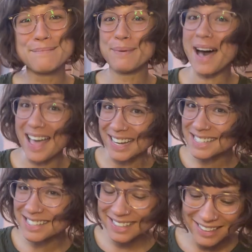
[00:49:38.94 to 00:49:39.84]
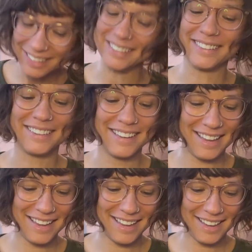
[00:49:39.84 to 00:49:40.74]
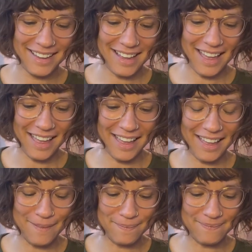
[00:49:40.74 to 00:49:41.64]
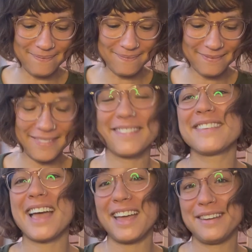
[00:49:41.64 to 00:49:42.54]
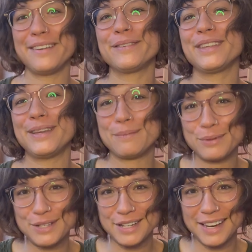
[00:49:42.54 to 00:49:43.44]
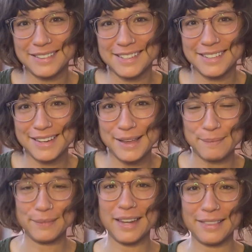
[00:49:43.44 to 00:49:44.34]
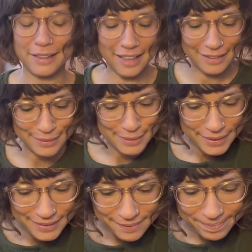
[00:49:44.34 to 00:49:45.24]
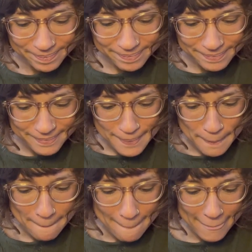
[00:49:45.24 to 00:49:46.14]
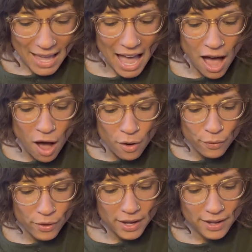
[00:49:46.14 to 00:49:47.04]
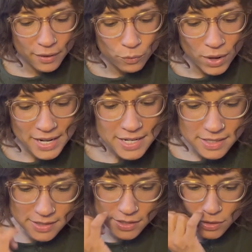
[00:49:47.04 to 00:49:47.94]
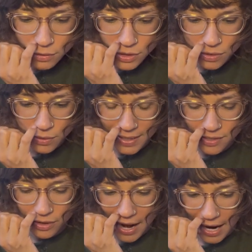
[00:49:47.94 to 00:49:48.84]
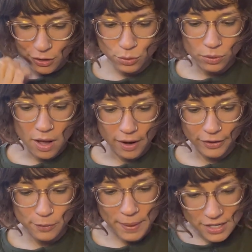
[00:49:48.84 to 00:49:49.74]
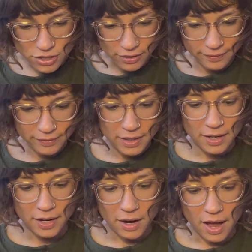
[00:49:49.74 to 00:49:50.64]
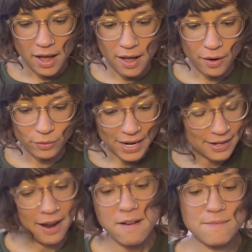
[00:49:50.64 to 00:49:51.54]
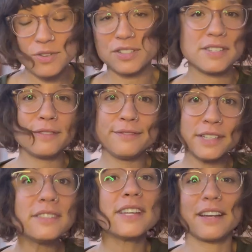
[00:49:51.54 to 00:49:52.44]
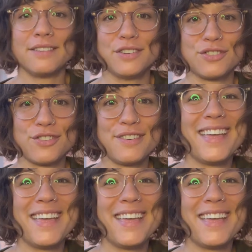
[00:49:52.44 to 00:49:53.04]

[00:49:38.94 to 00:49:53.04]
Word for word: but um, I really appreciate him nonetheless how what do you do as your actual occupation? Uh, right now, I'm just a field technician.